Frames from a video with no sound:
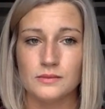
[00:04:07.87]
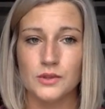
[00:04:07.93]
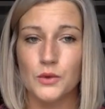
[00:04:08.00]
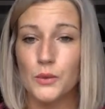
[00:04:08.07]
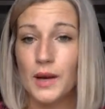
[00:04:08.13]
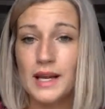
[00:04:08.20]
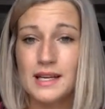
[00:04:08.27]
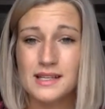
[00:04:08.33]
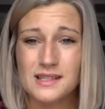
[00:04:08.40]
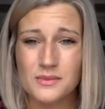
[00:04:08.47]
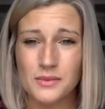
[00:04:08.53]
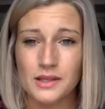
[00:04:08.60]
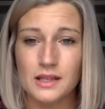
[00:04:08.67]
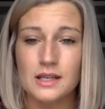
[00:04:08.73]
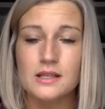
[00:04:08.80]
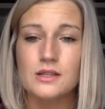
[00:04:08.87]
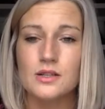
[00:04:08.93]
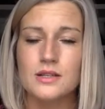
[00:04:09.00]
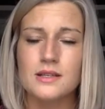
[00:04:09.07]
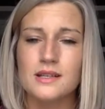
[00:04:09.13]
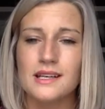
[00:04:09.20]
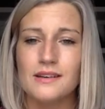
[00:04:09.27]
grace, really.
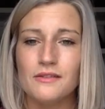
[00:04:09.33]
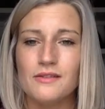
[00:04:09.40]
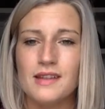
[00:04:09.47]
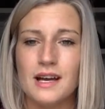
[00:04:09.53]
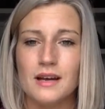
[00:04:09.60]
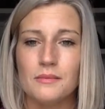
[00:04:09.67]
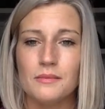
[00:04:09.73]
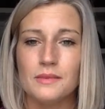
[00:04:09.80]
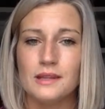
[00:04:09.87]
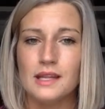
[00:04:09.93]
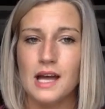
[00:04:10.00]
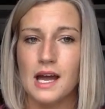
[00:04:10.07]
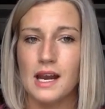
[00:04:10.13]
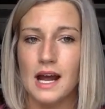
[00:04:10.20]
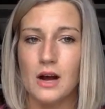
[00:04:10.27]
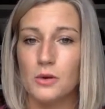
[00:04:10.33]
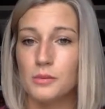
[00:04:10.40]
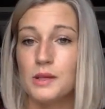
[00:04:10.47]
Just give them that out,